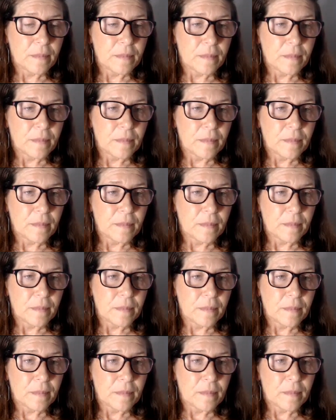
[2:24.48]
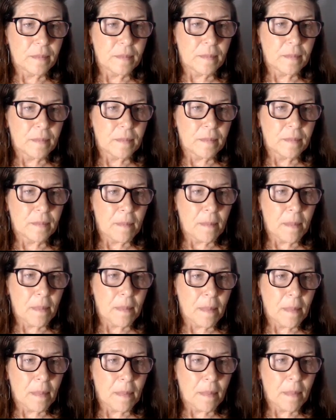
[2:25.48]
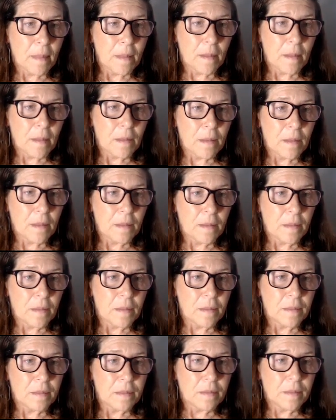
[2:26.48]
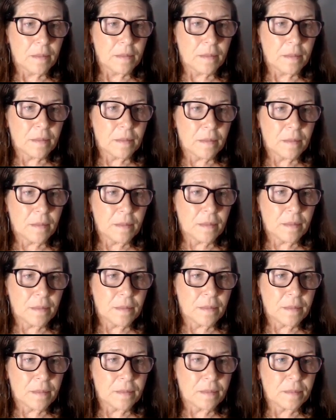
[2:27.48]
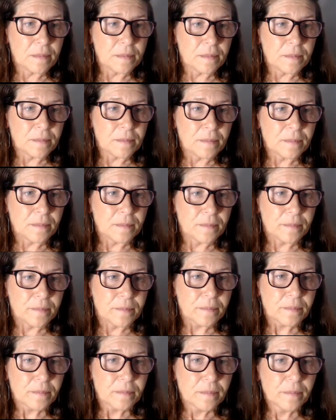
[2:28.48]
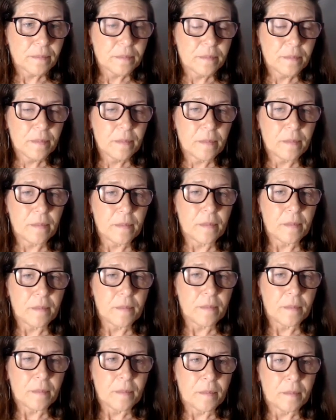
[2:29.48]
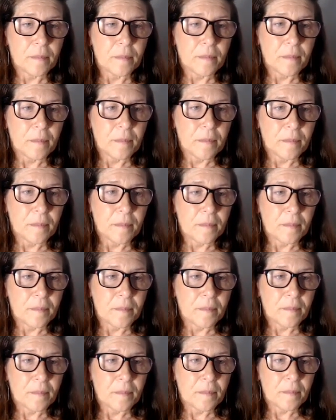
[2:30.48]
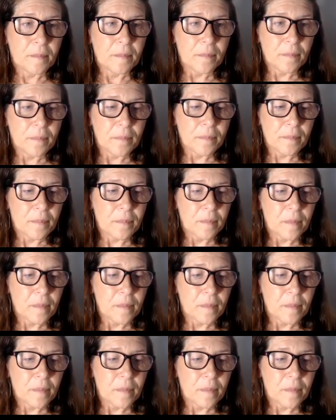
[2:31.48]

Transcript: (not speaking)